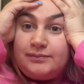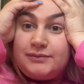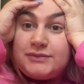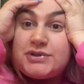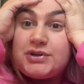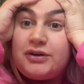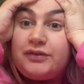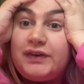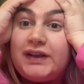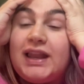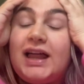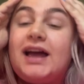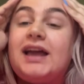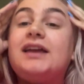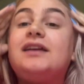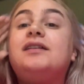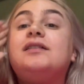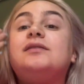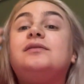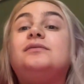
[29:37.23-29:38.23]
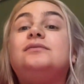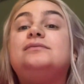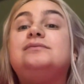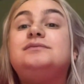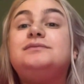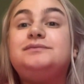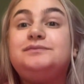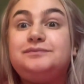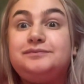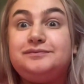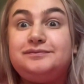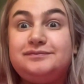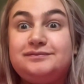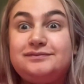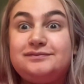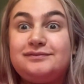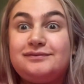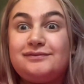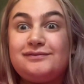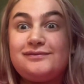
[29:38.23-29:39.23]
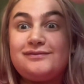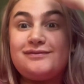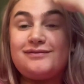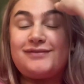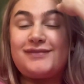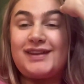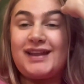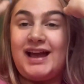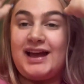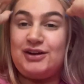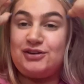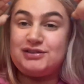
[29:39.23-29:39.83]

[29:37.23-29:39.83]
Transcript: So I feel like I